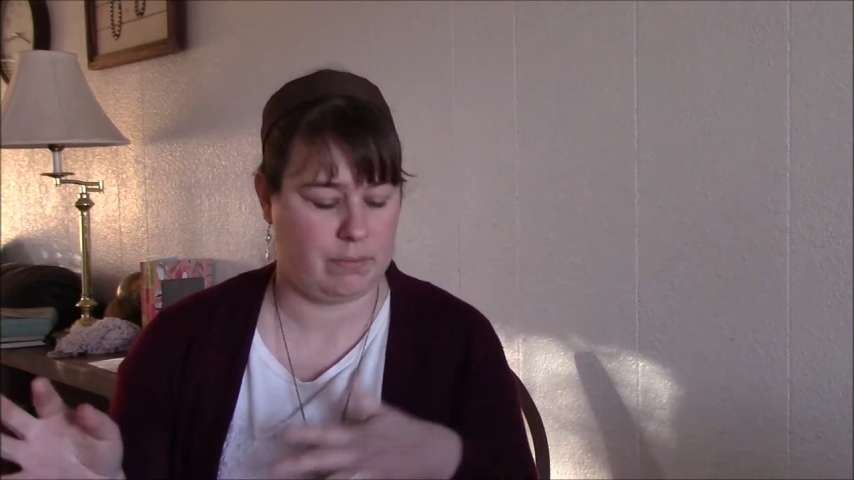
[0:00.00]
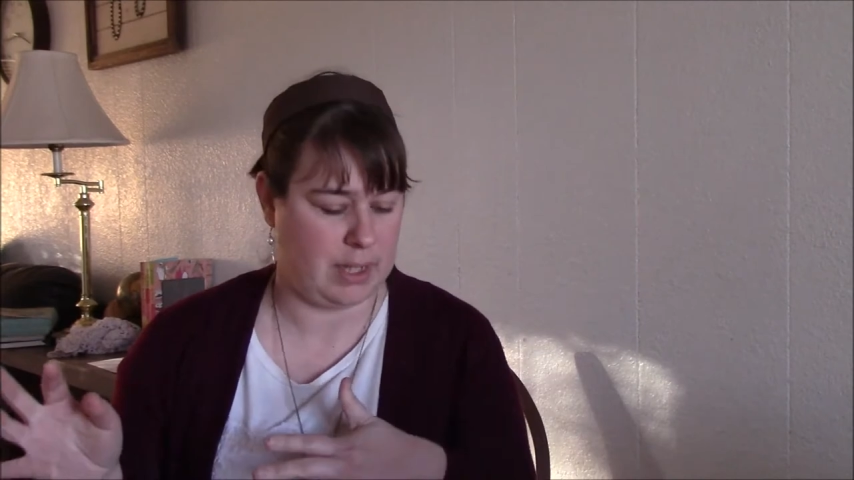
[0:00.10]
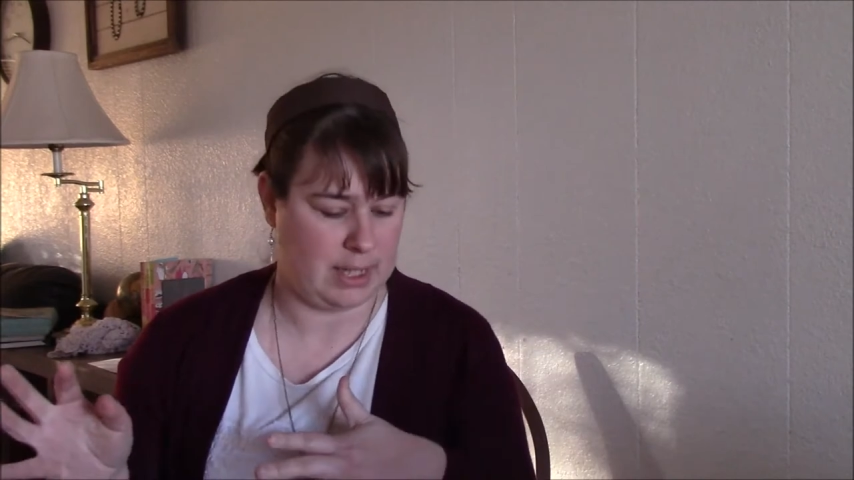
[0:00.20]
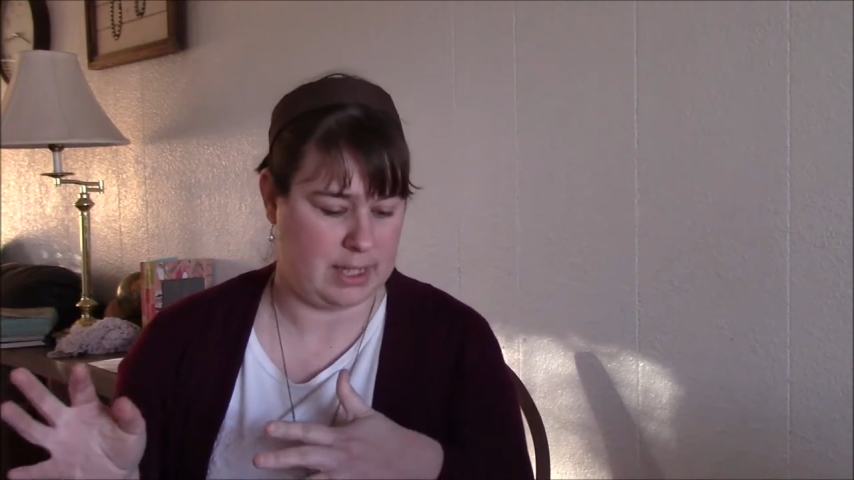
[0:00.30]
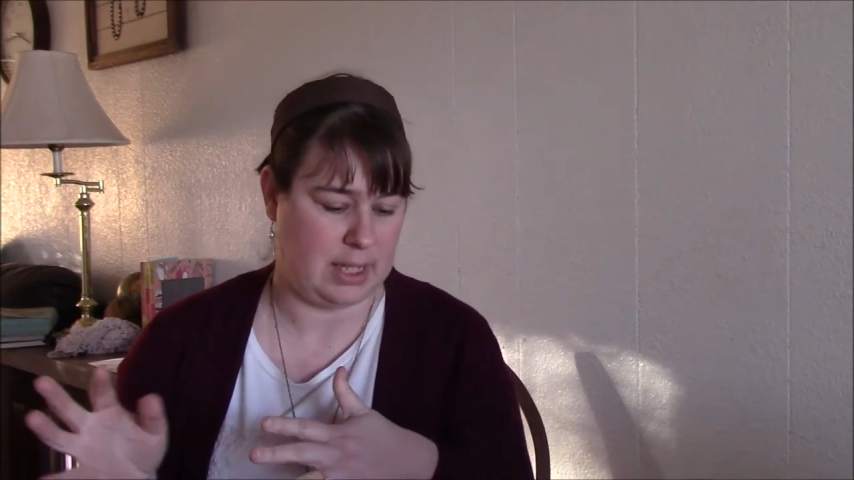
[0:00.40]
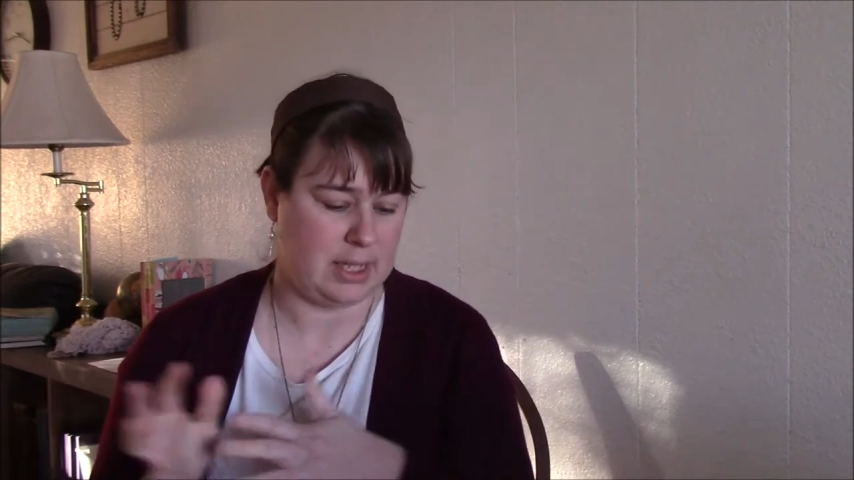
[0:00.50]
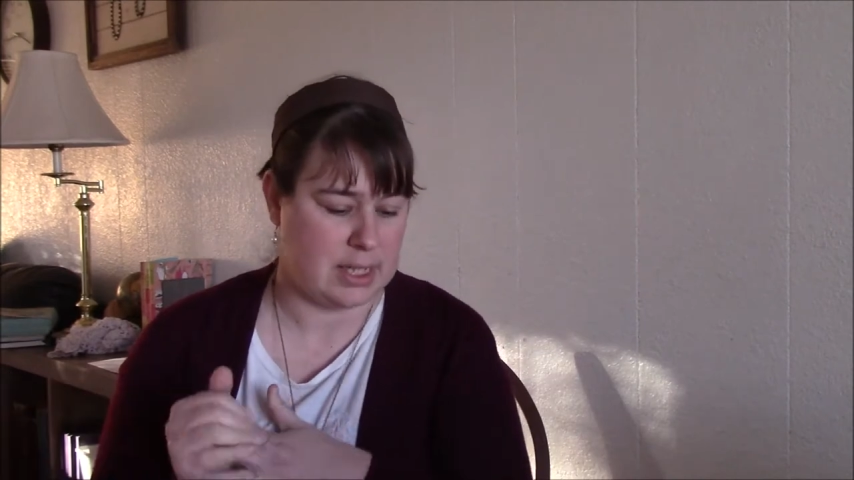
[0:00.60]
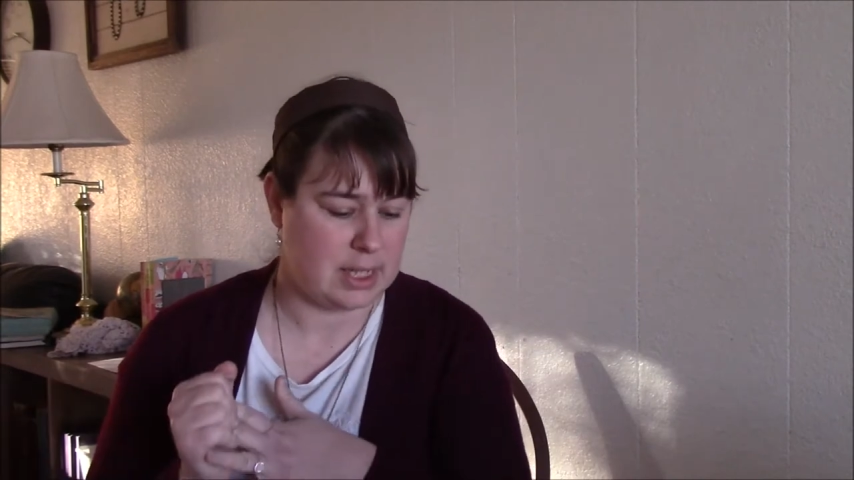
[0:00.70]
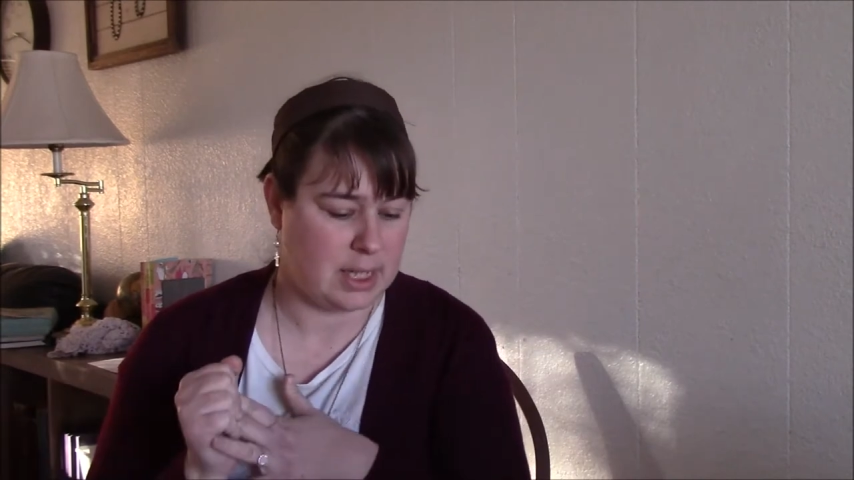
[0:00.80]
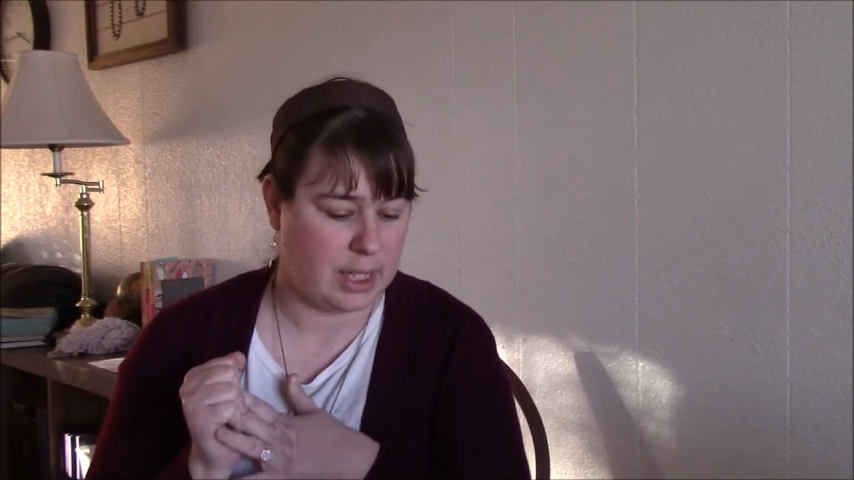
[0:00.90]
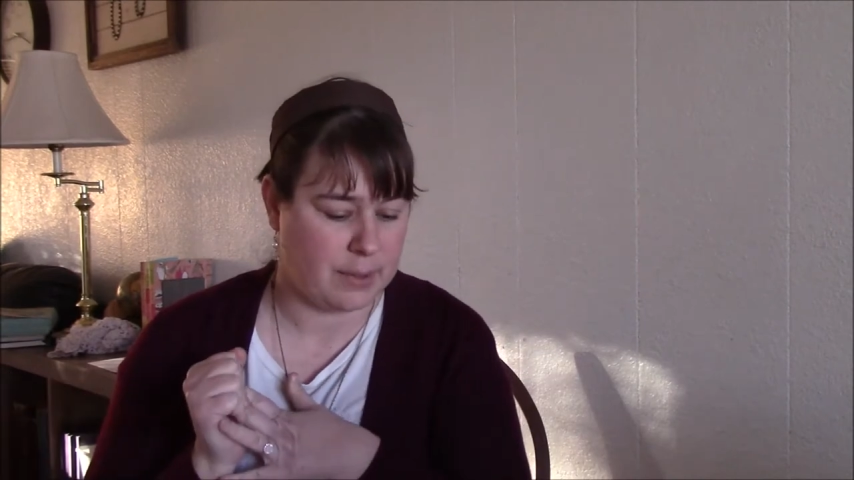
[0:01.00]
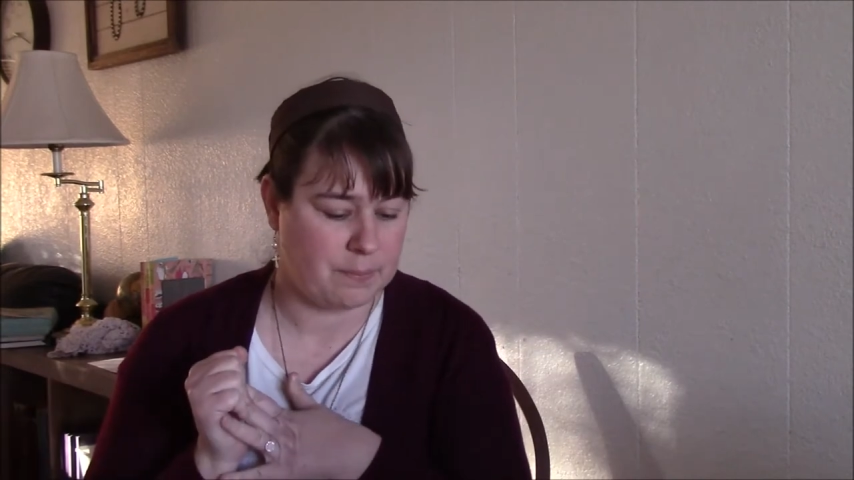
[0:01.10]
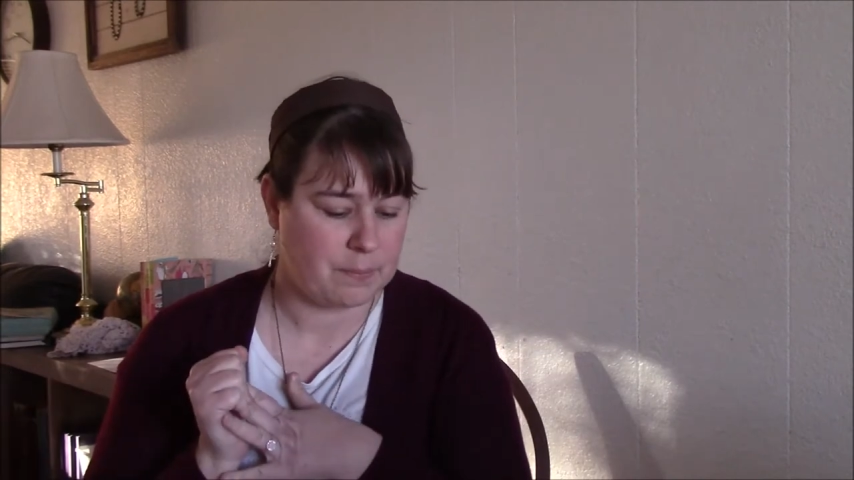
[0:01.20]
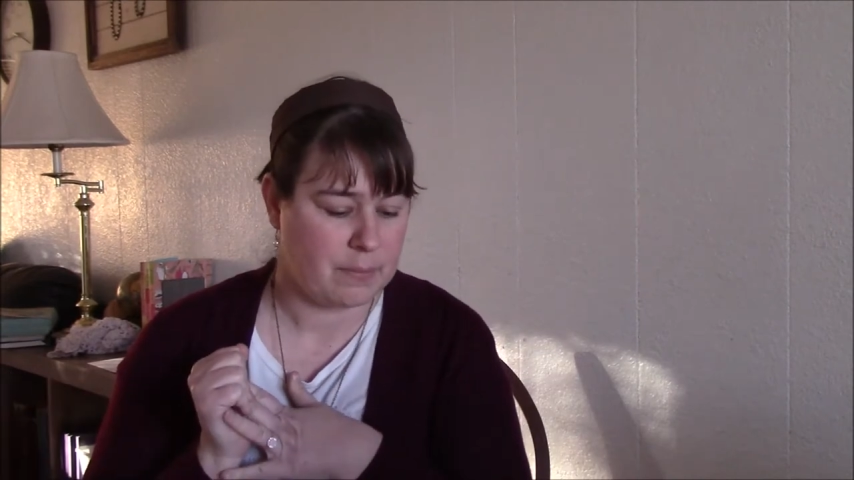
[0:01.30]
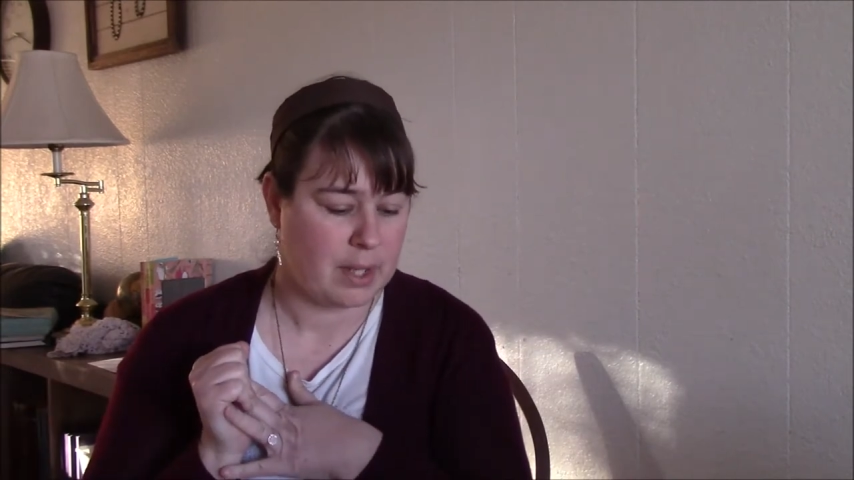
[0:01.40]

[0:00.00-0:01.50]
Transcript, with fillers: get done this year.